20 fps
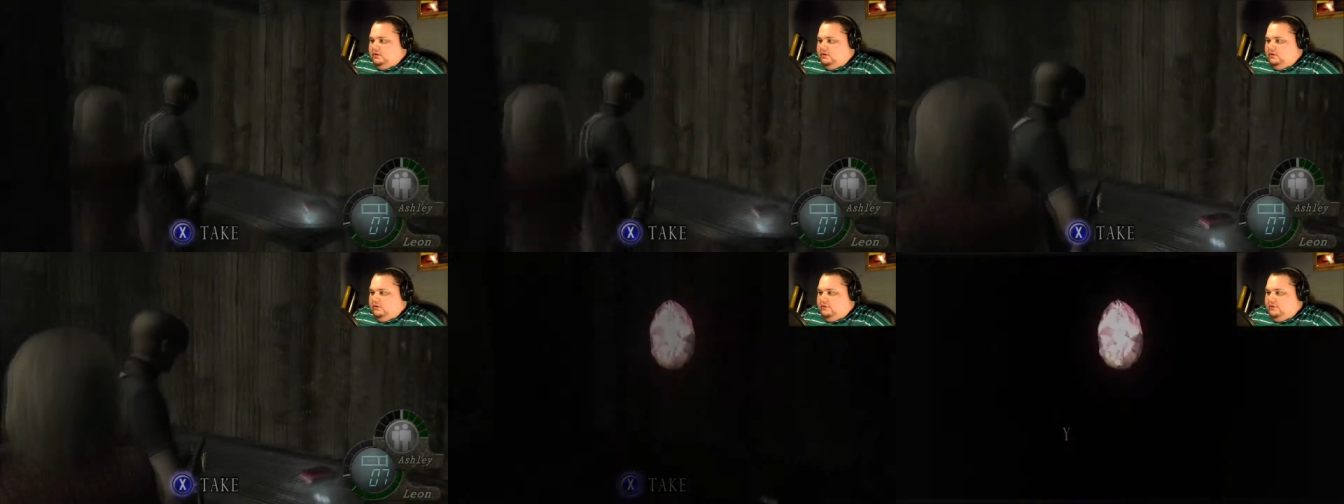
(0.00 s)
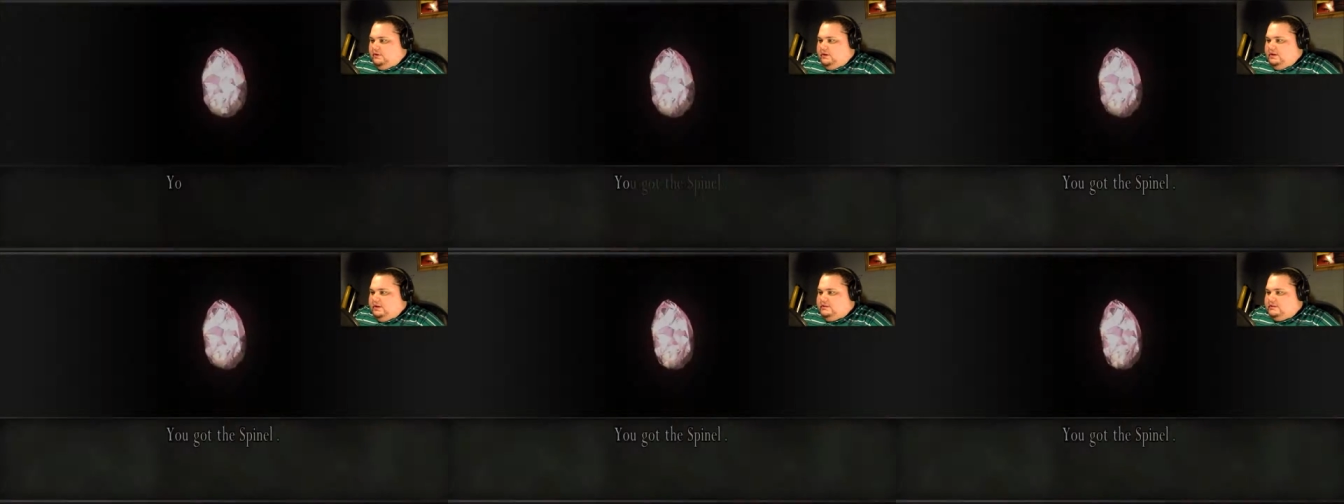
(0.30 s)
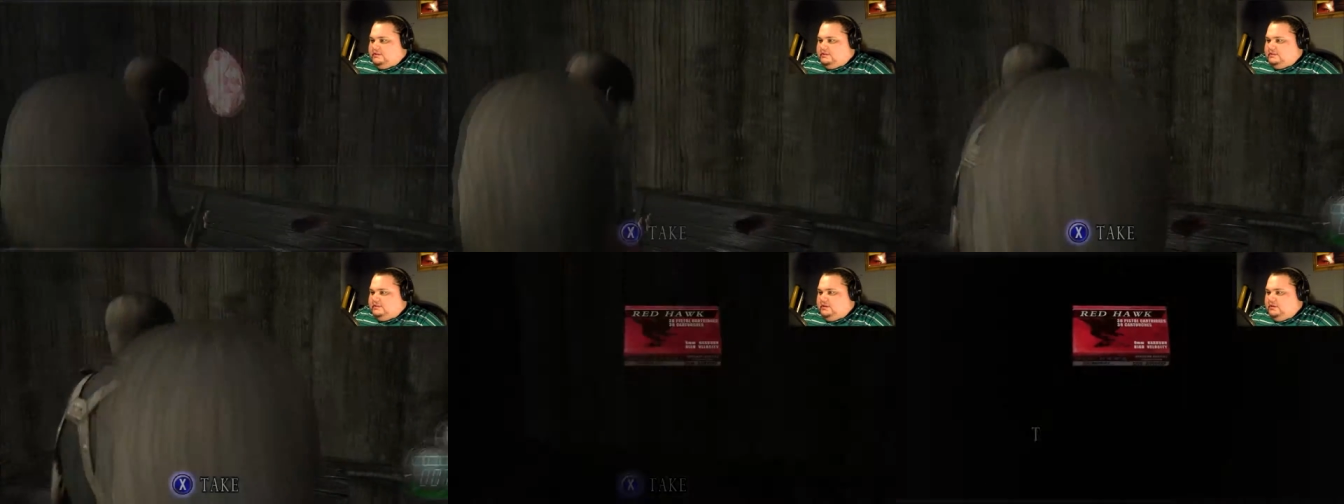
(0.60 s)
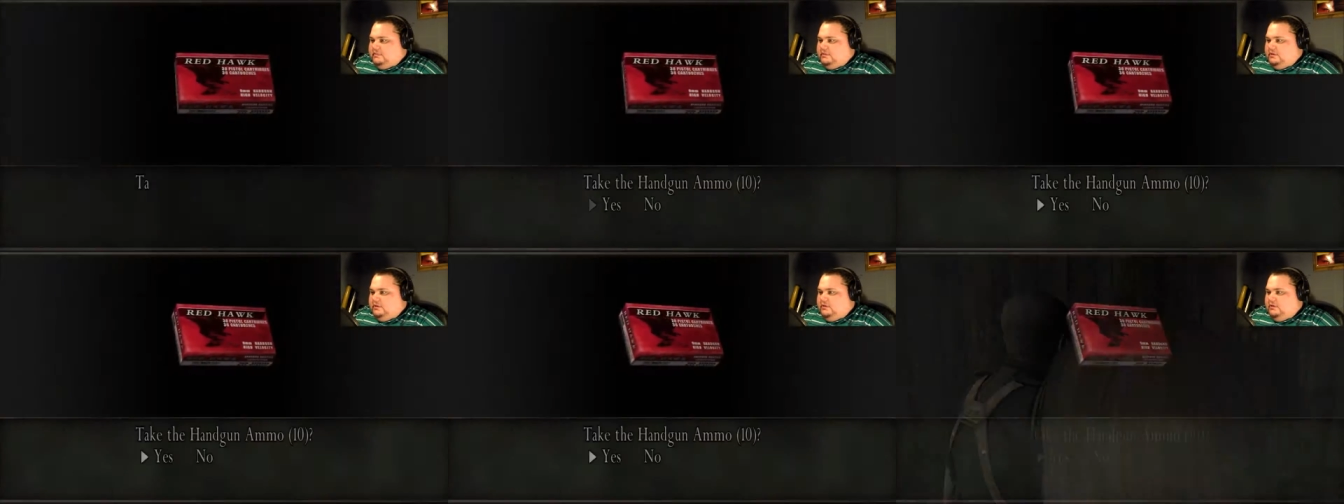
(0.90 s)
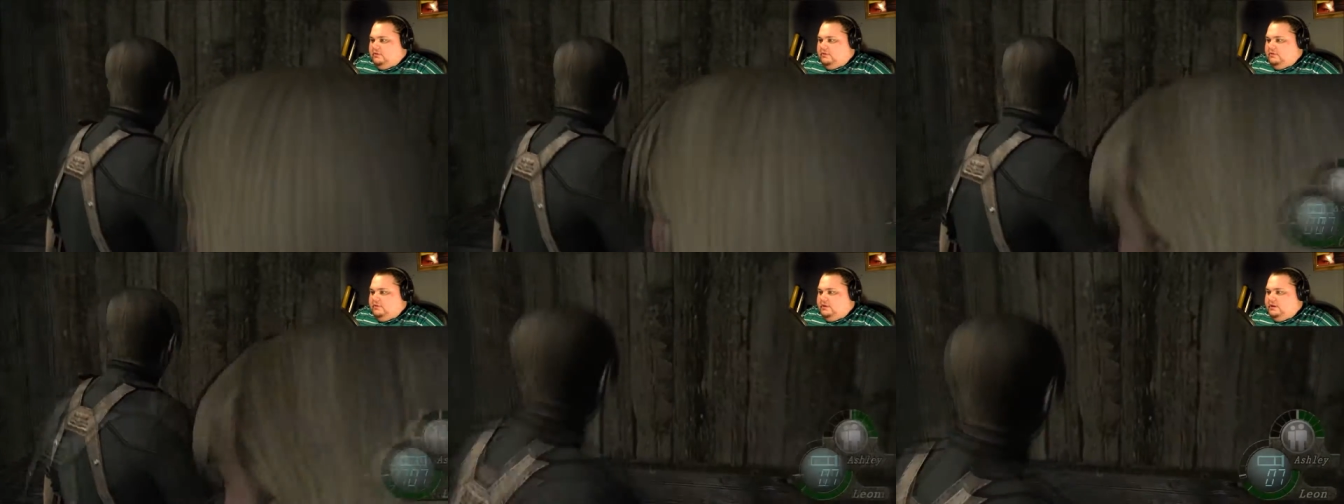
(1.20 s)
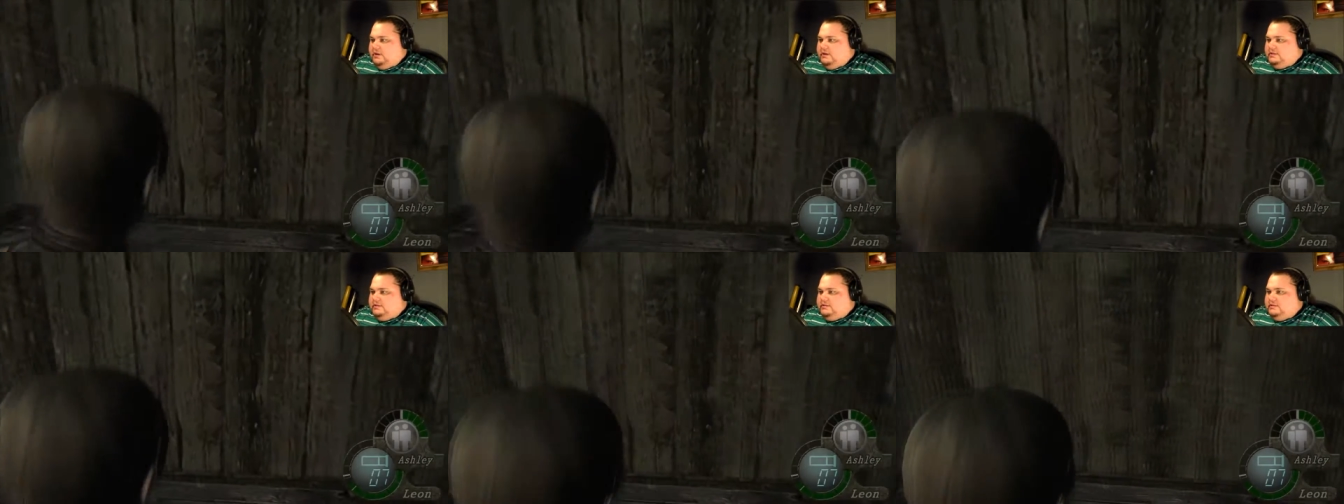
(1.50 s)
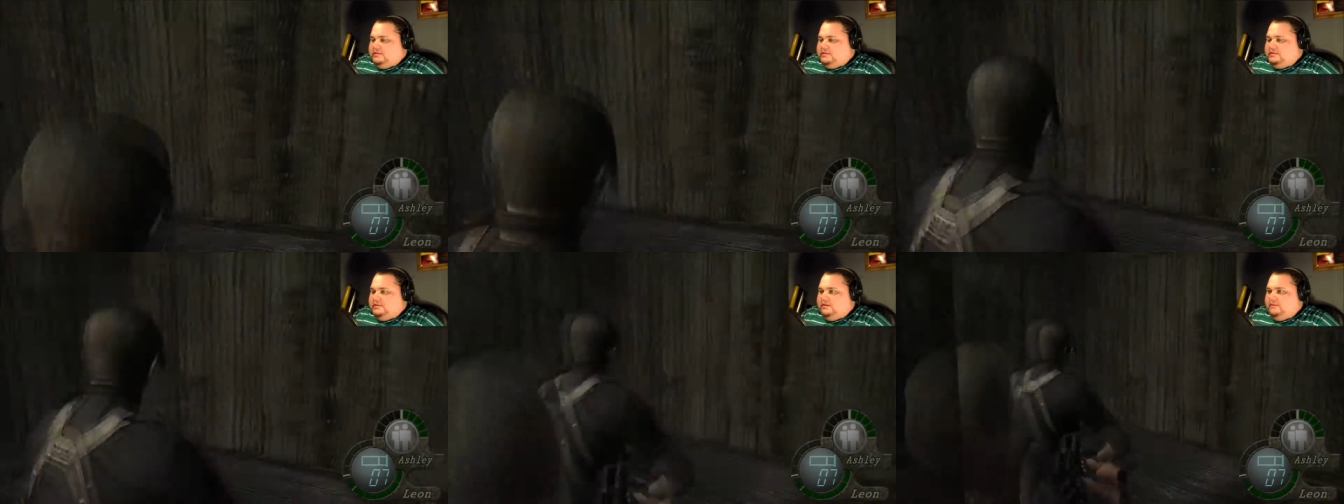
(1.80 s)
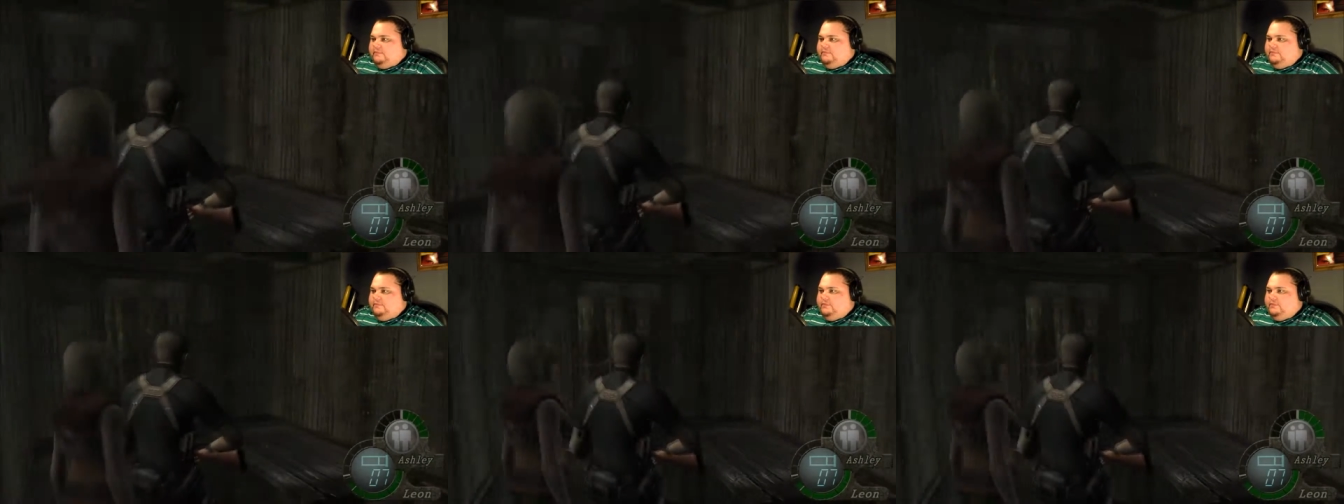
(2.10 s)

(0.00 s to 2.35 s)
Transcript: all this. Give me all this.